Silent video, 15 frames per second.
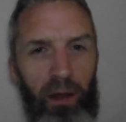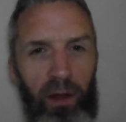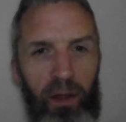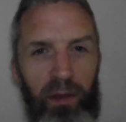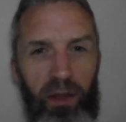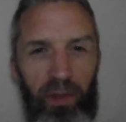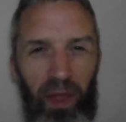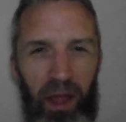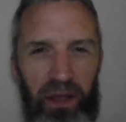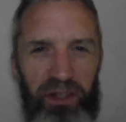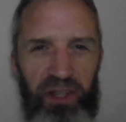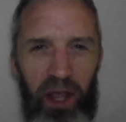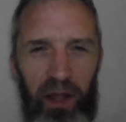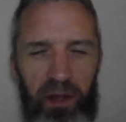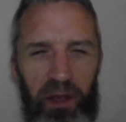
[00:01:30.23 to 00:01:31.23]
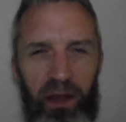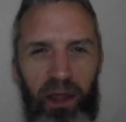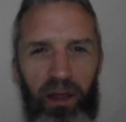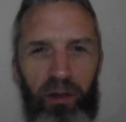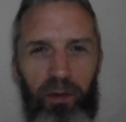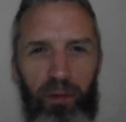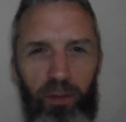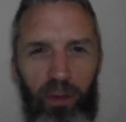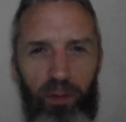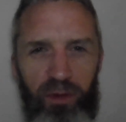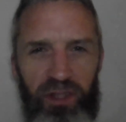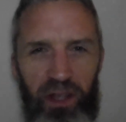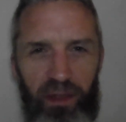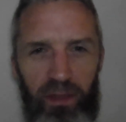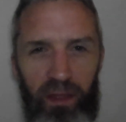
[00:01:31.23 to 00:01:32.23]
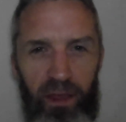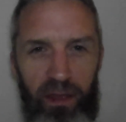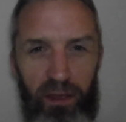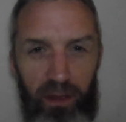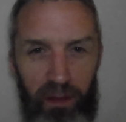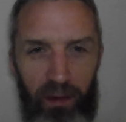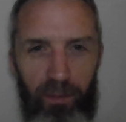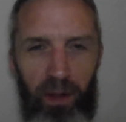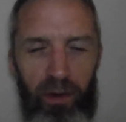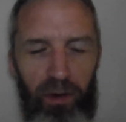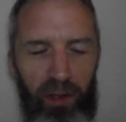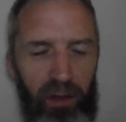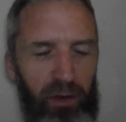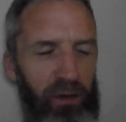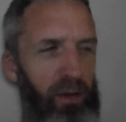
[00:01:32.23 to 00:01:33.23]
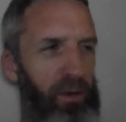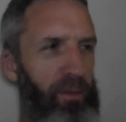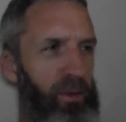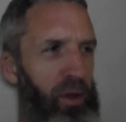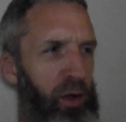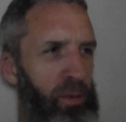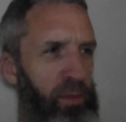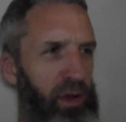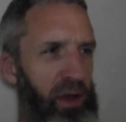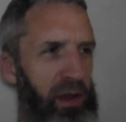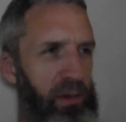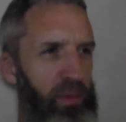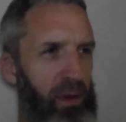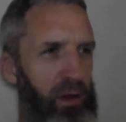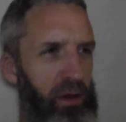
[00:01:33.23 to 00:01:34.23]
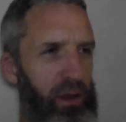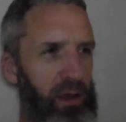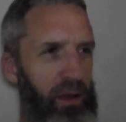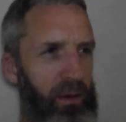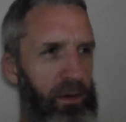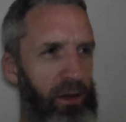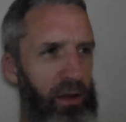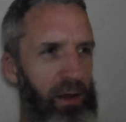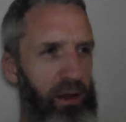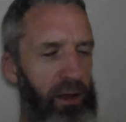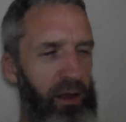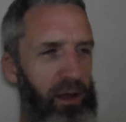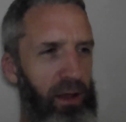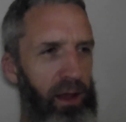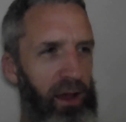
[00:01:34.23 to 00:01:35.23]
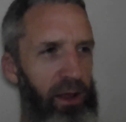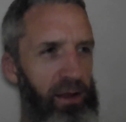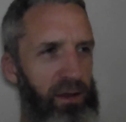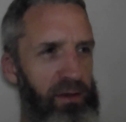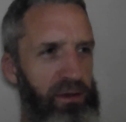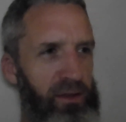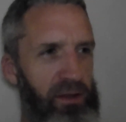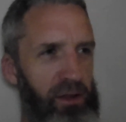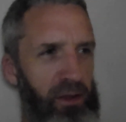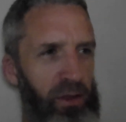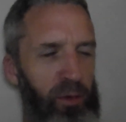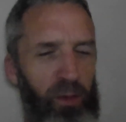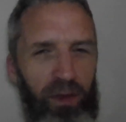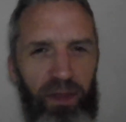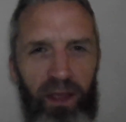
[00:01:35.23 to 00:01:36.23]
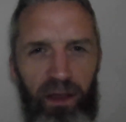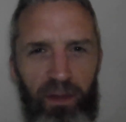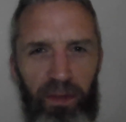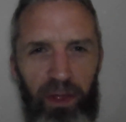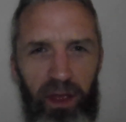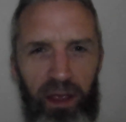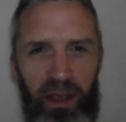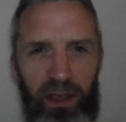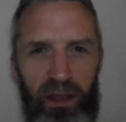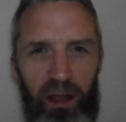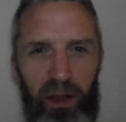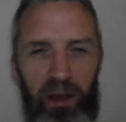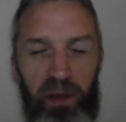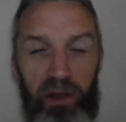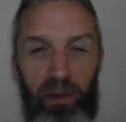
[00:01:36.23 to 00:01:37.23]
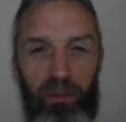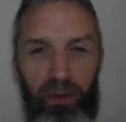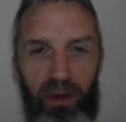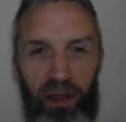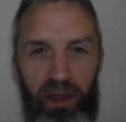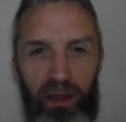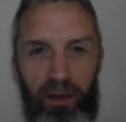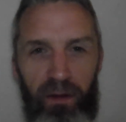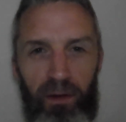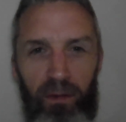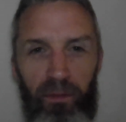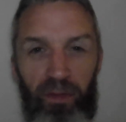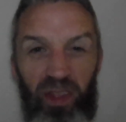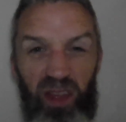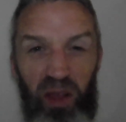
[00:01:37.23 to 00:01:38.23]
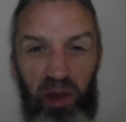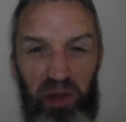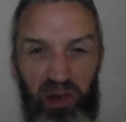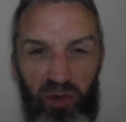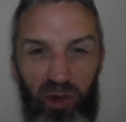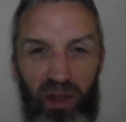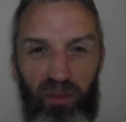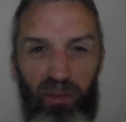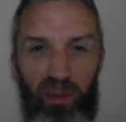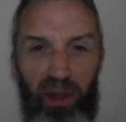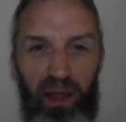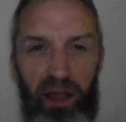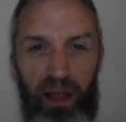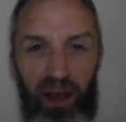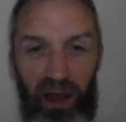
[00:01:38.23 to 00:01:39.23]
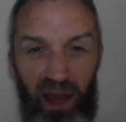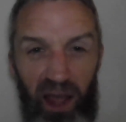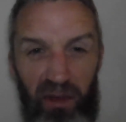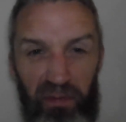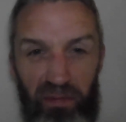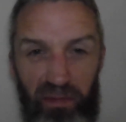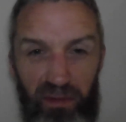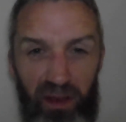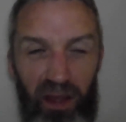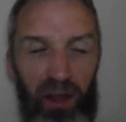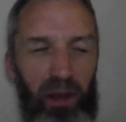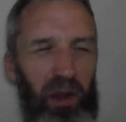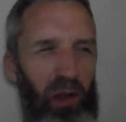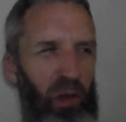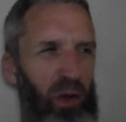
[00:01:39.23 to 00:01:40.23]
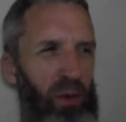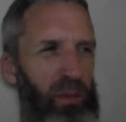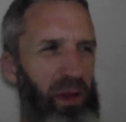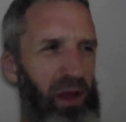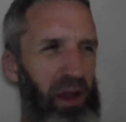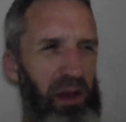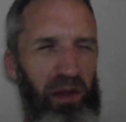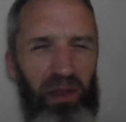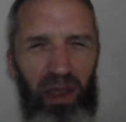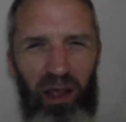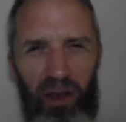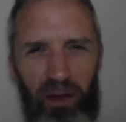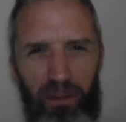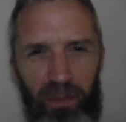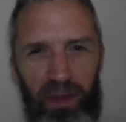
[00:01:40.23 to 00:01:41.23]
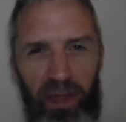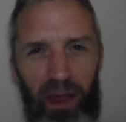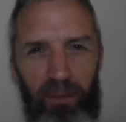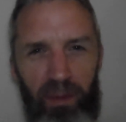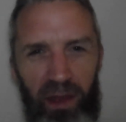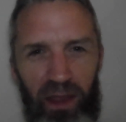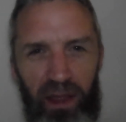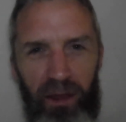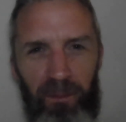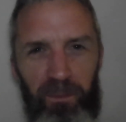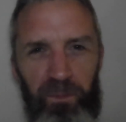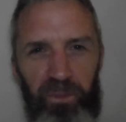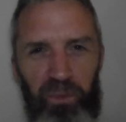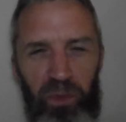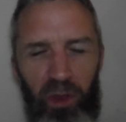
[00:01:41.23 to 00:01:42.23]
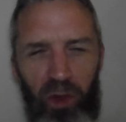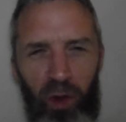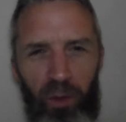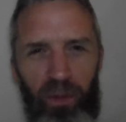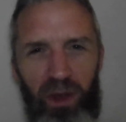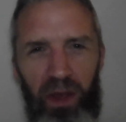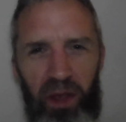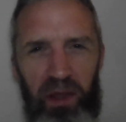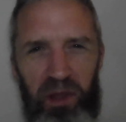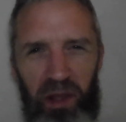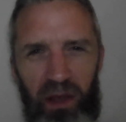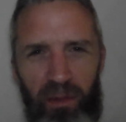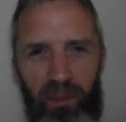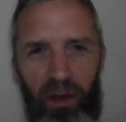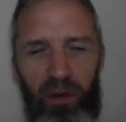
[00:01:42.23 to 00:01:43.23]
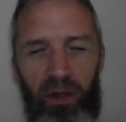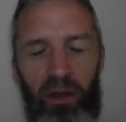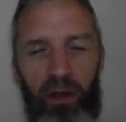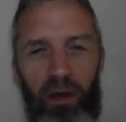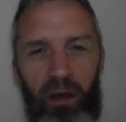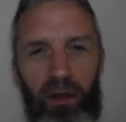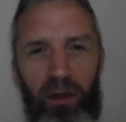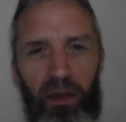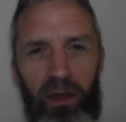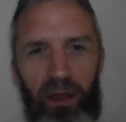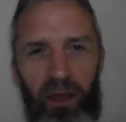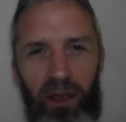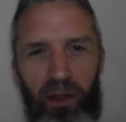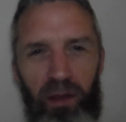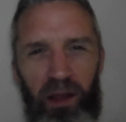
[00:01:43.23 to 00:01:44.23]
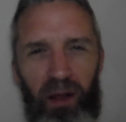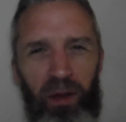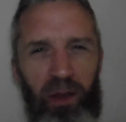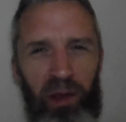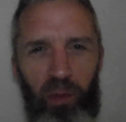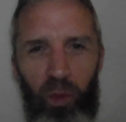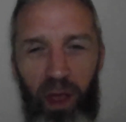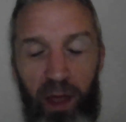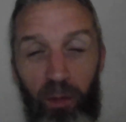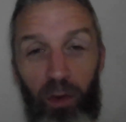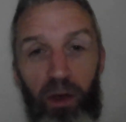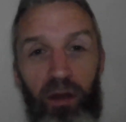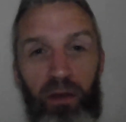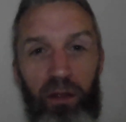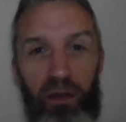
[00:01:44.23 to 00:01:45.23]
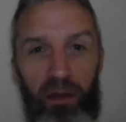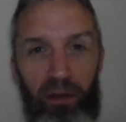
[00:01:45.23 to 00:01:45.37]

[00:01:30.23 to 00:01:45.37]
So that's Jackson Hinkle launching the American Communist Party. And you would think that he is somebody of the extreme left. He's a communist. There can't be that many communists in America. It's like a swear word